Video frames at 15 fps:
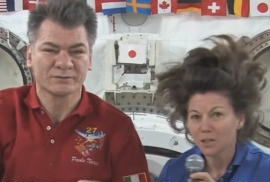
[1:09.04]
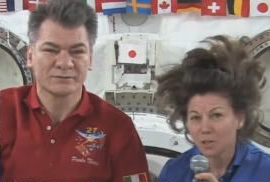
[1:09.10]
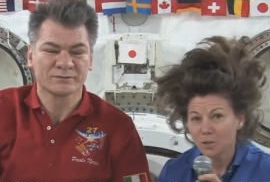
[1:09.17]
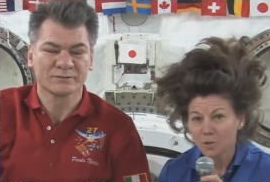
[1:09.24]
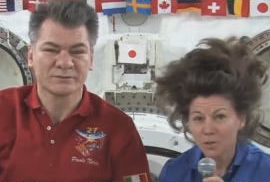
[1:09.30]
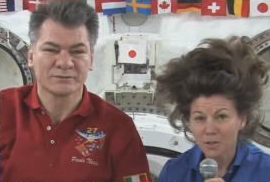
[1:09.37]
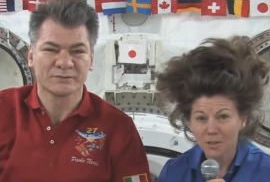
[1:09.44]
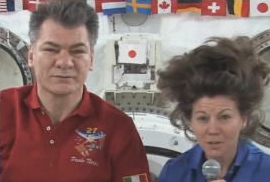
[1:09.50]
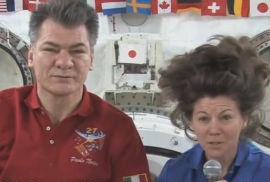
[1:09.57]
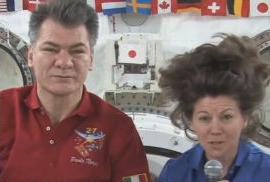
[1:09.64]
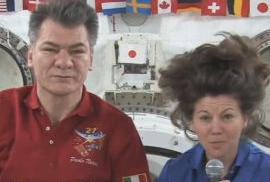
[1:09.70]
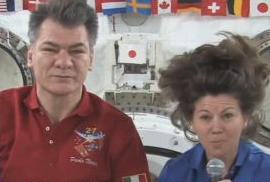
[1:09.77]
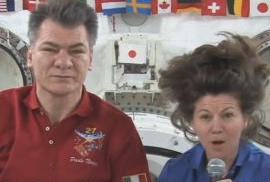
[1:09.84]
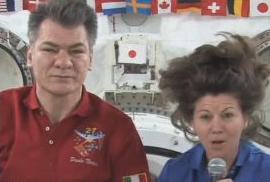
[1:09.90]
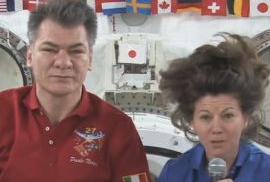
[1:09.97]
Speaker 1: Using
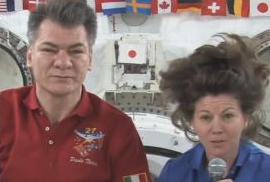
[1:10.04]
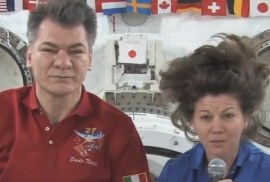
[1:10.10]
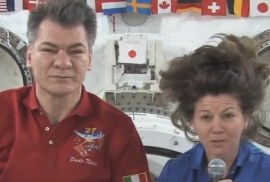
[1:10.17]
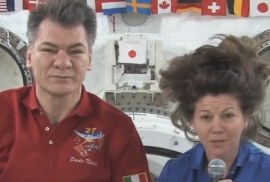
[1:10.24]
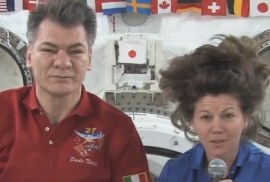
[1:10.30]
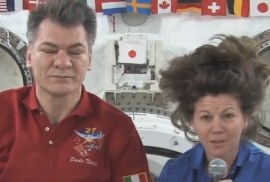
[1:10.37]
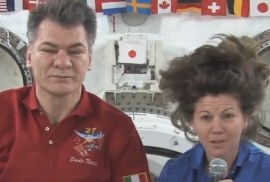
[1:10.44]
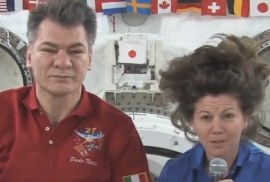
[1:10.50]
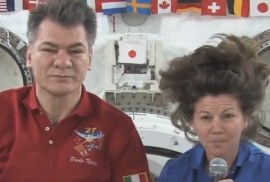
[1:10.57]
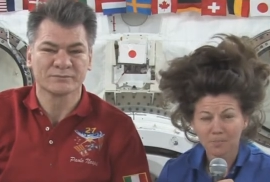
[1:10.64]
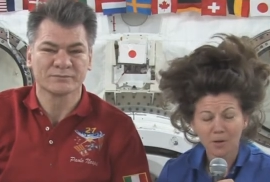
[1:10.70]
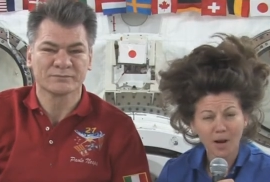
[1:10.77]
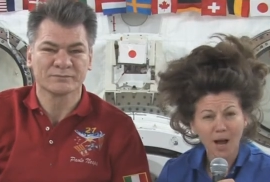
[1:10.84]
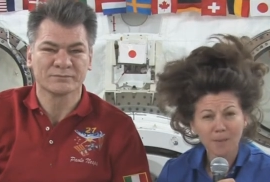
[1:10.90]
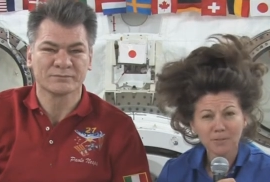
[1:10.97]
this model,
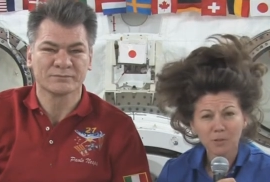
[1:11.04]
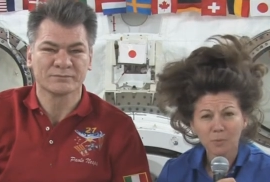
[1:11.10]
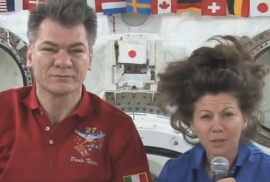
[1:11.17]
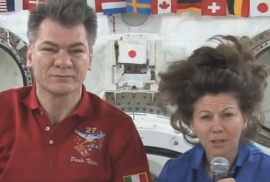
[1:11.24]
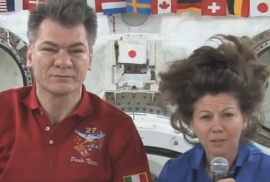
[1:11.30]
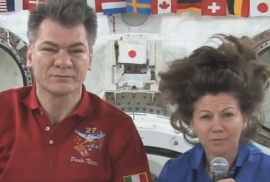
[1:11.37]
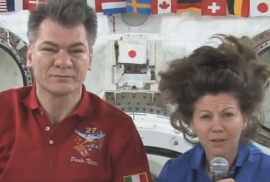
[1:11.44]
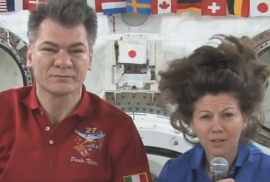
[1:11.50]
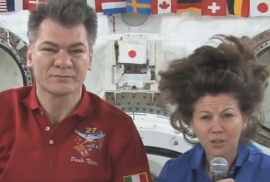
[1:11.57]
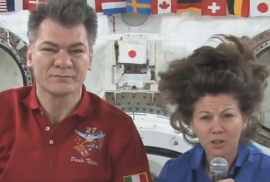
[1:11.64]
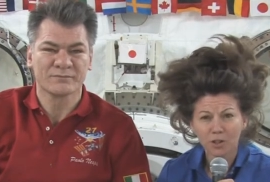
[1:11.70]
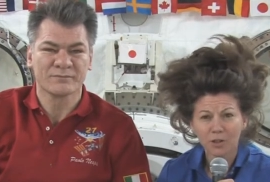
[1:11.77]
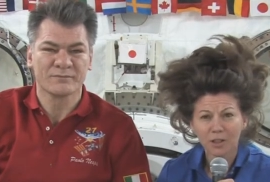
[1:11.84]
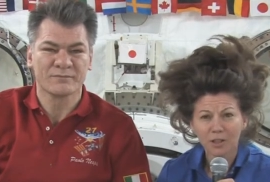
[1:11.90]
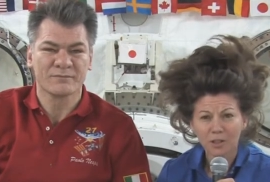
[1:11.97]
perhaps we can
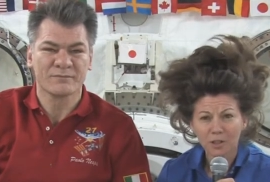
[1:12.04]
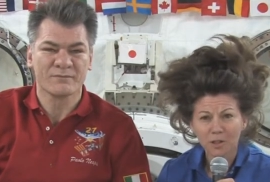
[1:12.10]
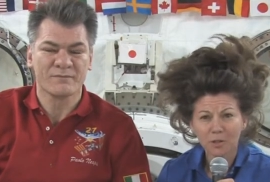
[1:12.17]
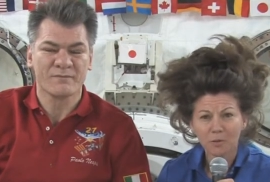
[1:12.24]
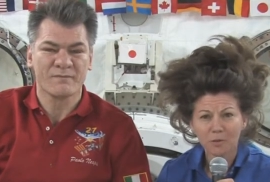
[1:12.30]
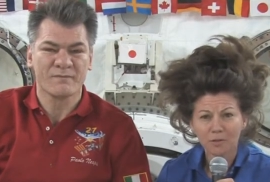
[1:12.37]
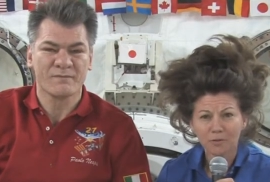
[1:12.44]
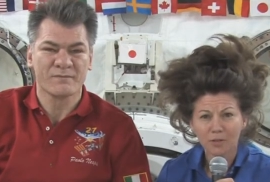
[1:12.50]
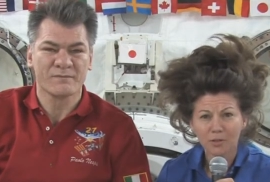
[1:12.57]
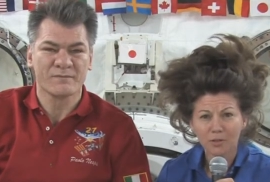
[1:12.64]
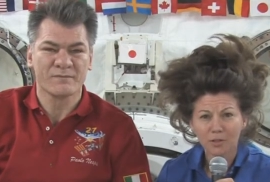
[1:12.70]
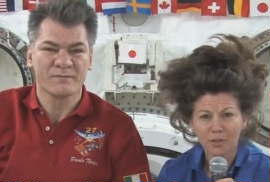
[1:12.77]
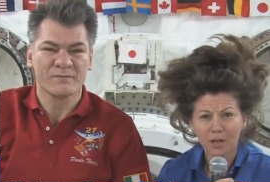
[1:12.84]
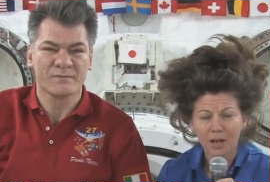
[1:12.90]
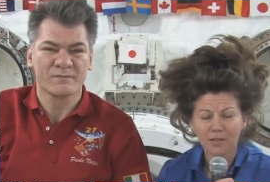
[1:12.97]
venture into the
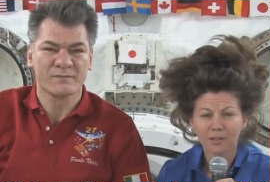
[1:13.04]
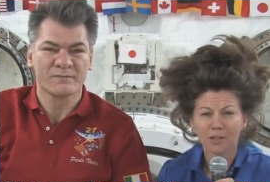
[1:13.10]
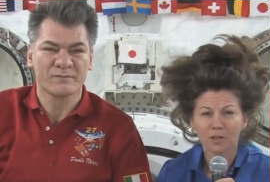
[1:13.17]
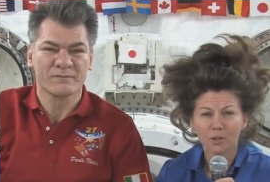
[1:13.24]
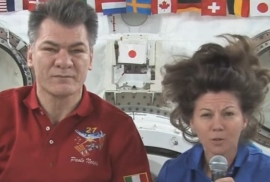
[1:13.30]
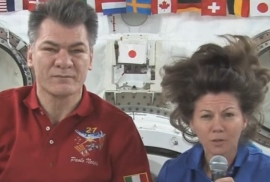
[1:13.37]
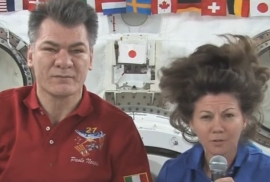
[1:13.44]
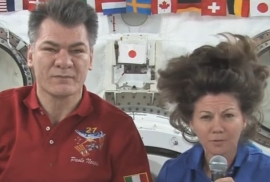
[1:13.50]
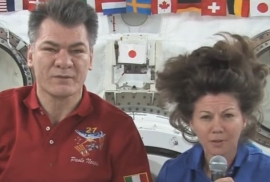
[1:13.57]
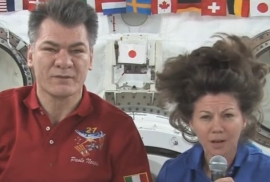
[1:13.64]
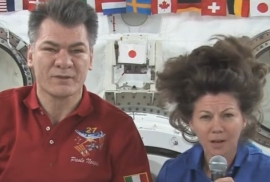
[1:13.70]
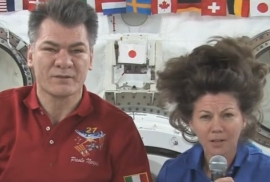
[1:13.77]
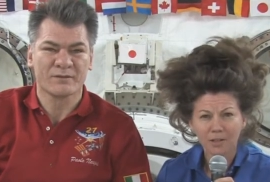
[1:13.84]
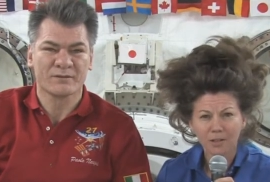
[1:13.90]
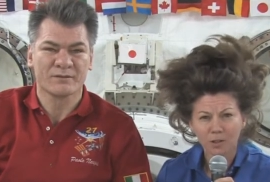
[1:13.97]
universe as a
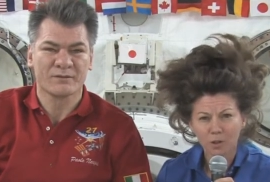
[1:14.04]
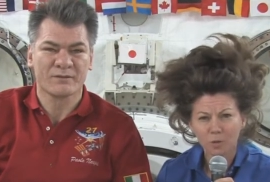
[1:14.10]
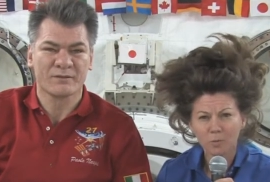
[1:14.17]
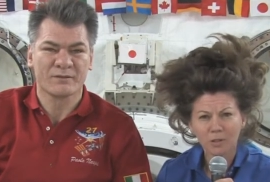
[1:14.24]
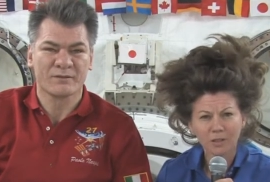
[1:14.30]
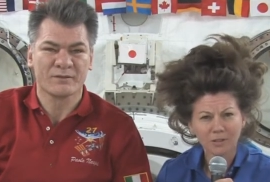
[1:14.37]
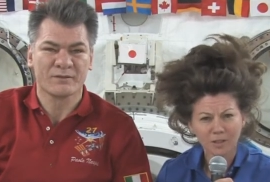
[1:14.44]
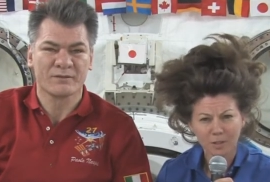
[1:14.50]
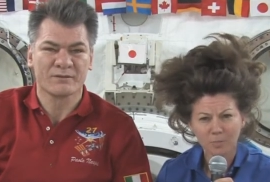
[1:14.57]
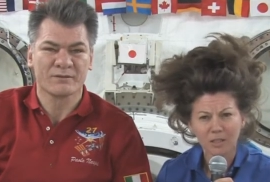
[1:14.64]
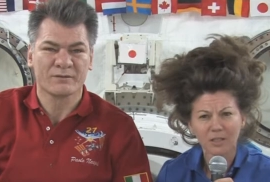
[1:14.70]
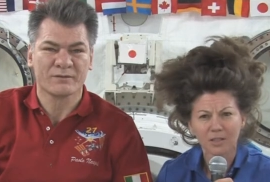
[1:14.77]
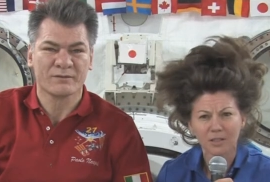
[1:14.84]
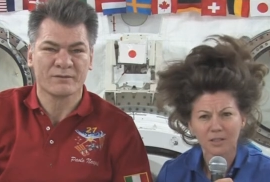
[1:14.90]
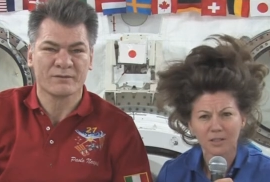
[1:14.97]
unified human
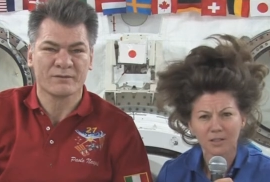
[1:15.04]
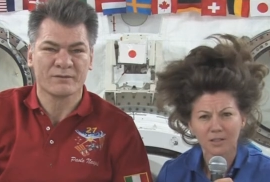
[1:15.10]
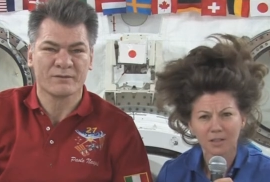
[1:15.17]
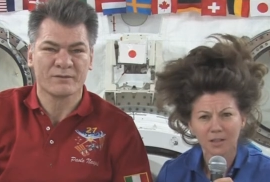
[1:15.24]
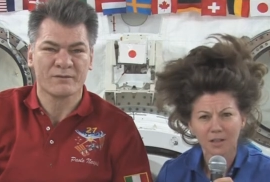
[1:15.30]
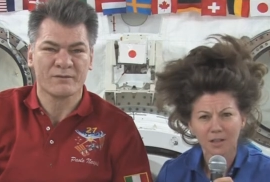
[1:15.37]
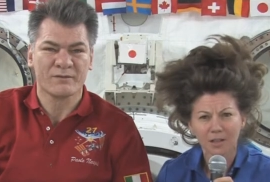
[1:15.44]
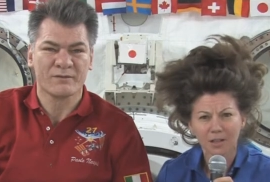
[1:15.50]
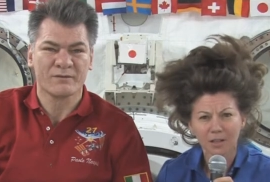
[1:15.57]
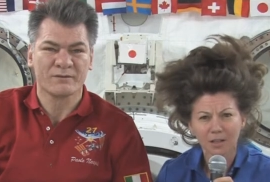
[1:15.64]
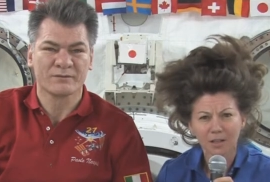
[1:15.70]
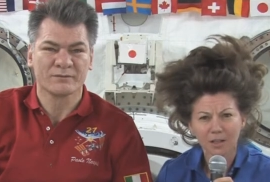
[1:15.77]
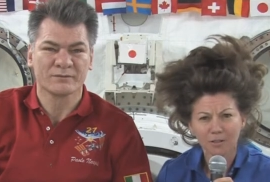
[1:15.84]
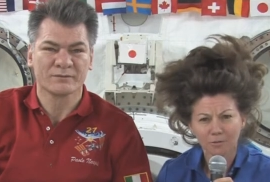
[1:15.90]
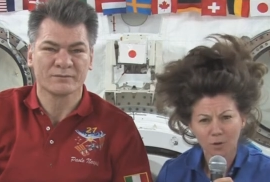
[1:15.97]
species
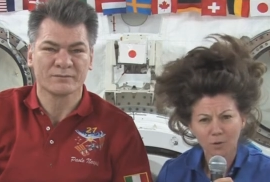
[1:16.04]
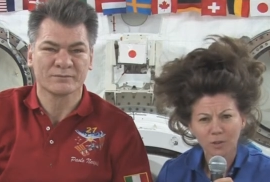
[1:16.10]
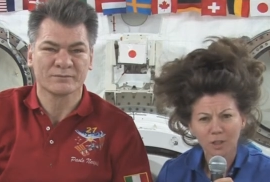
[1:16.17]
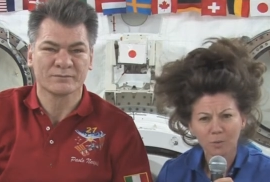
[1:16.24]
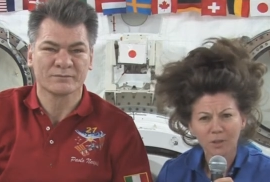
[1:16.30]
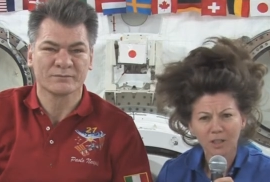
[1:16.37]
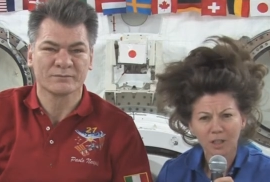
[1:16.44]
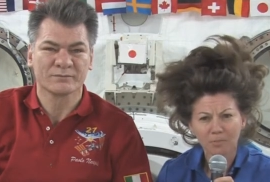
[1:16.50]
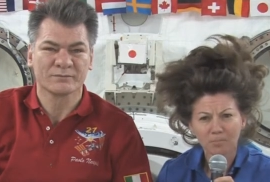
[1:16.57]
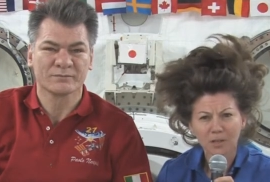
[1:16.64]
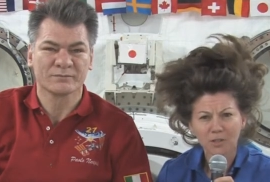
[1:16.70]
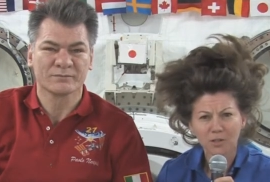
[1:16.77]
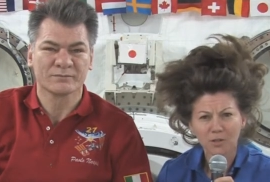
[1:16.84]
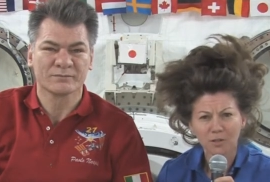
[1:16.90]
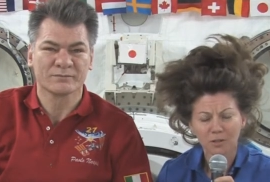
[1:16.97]
if only we can
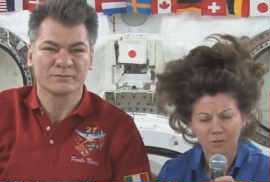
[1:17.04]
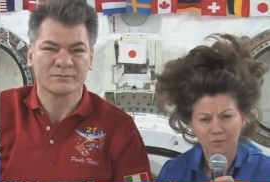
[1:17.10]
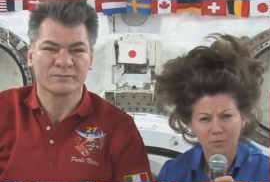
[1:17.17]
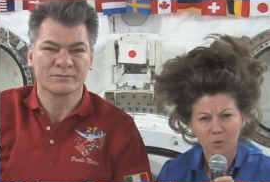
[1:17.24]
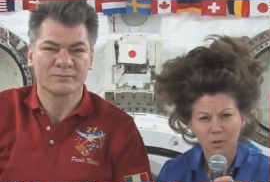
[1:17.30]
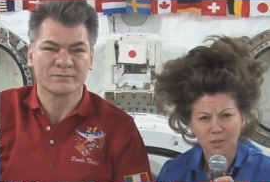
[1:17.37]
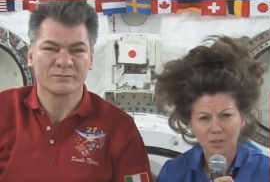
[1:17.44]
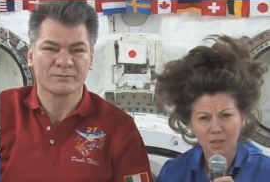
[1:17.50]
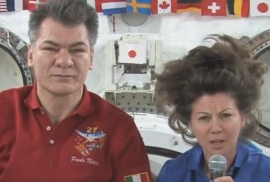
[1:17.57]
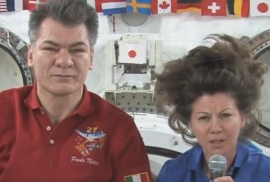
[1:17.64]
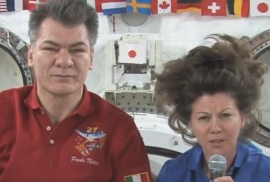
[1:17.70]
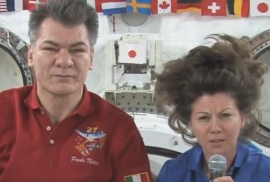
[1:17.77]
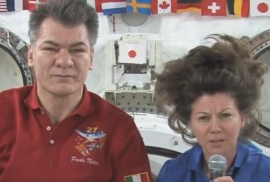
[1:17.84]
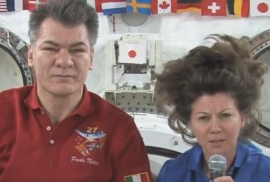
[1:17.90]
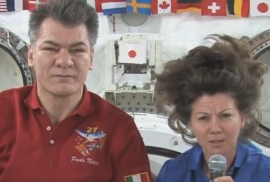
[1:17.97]
muster the foresight,